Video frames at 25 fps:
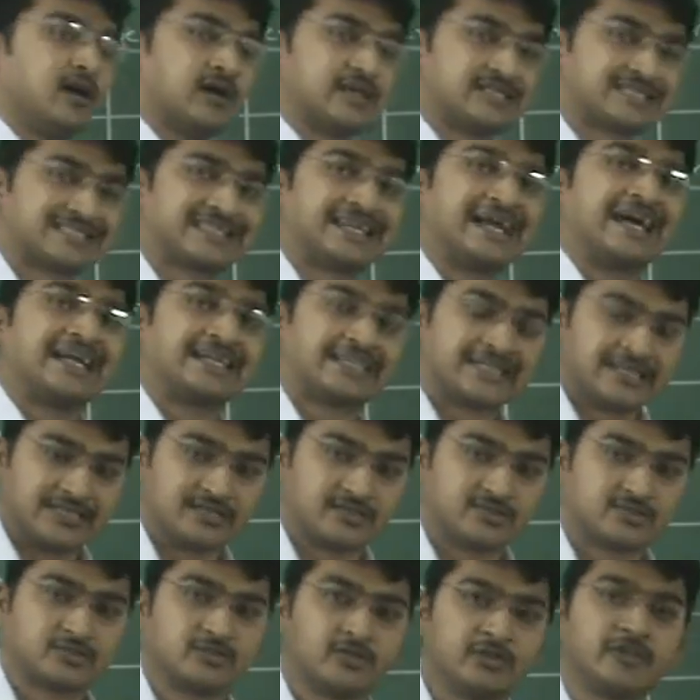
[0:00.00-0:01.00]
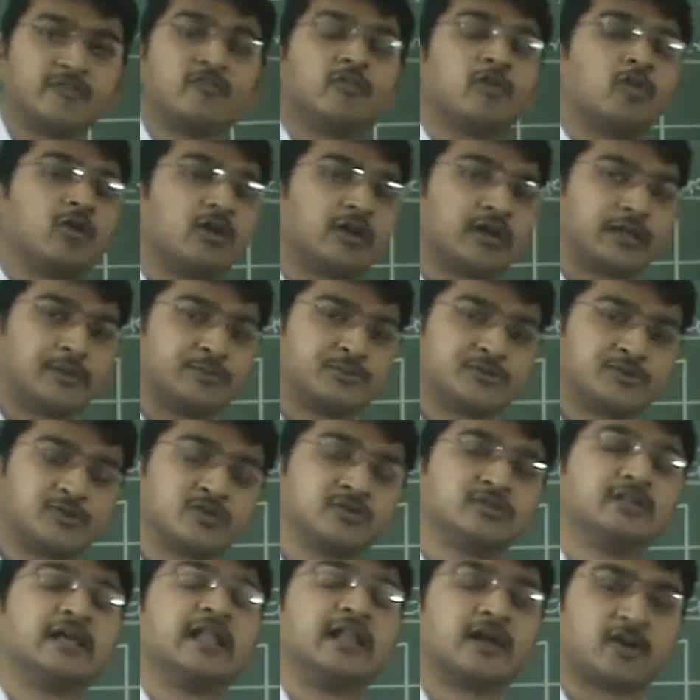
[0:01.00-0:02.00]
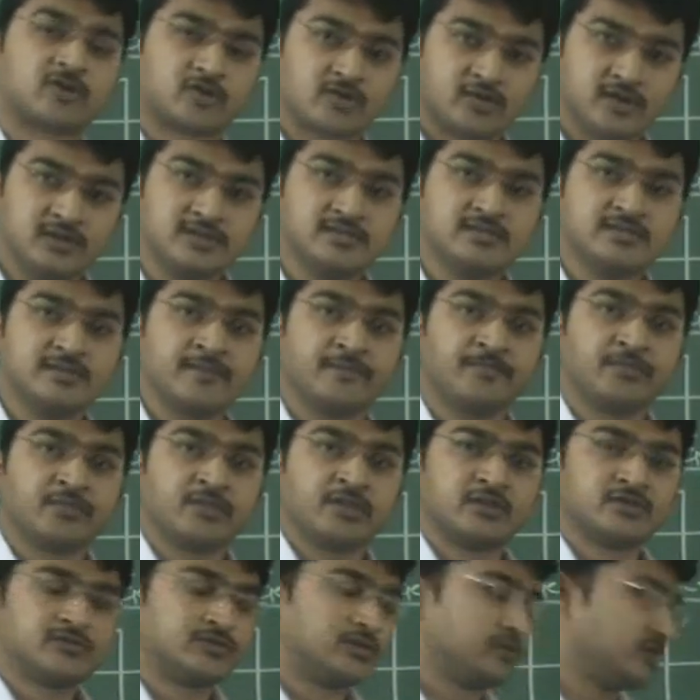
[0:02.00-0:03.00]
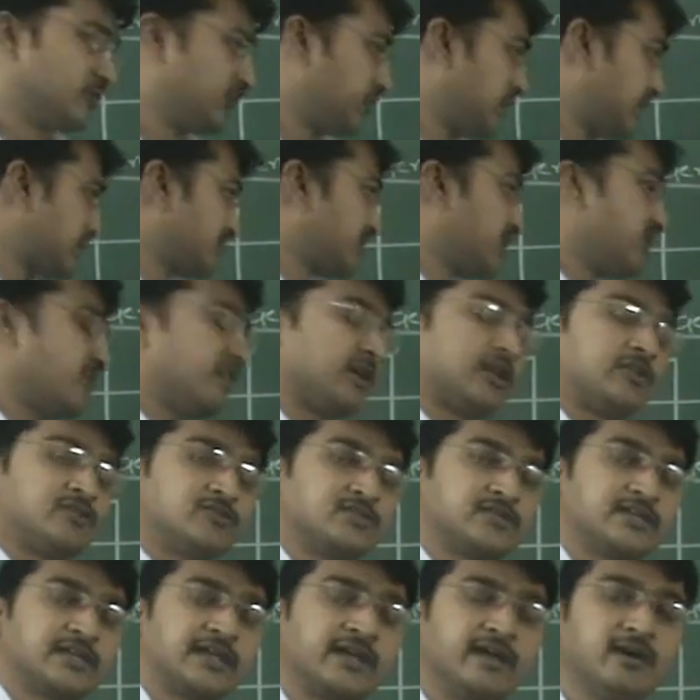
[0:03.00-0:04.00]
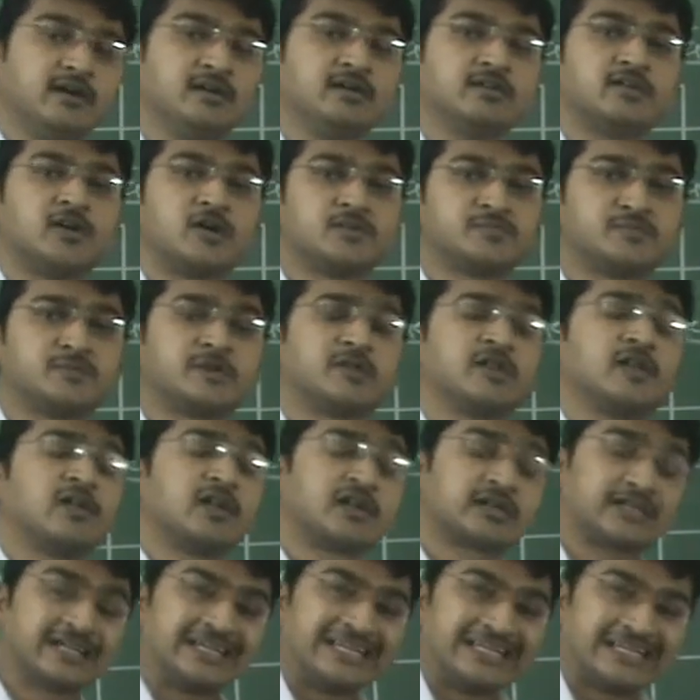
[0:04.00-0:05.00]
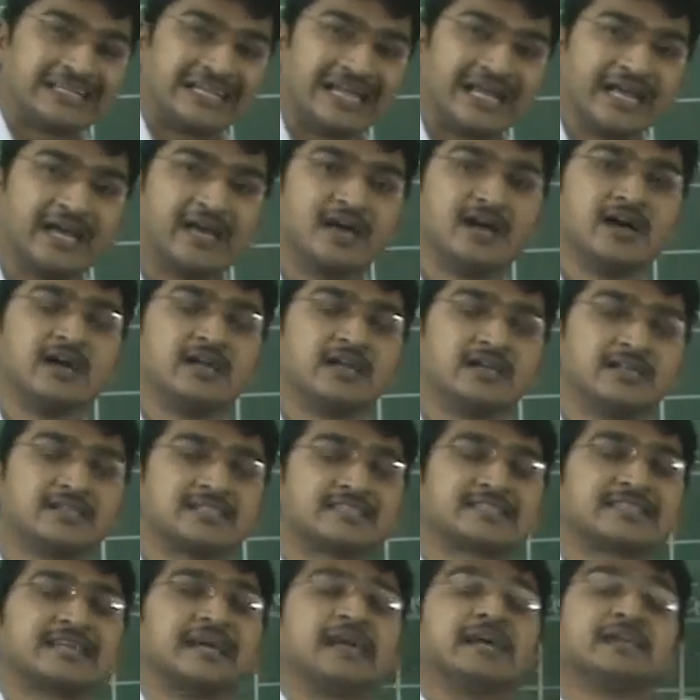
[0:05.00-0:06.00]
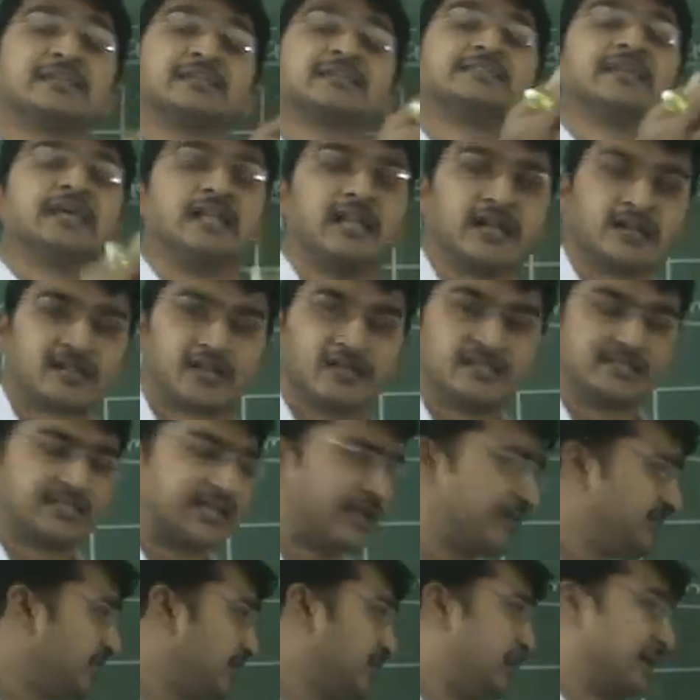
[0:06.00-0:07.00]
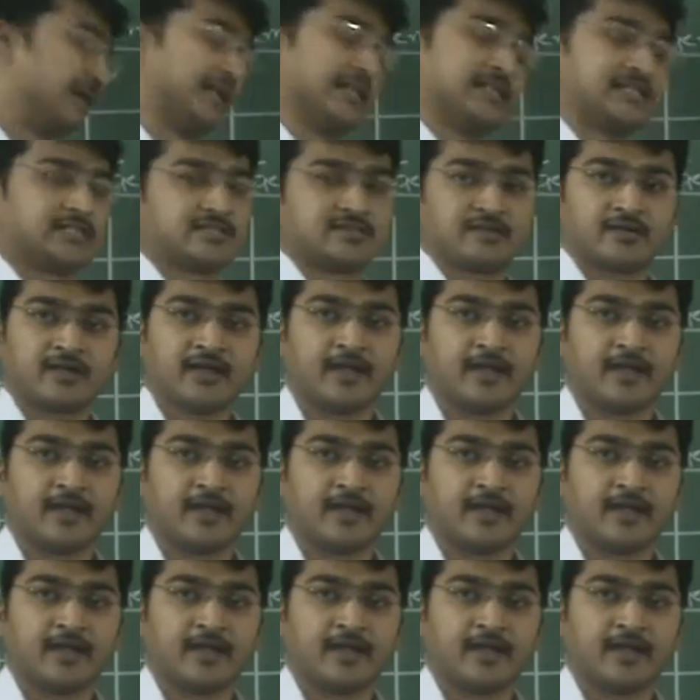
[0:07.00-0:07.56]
scattered. So it will not absorb the electrons. So that's why we are using here Adbhuta electron. It is scattered the electrons, heavy metals.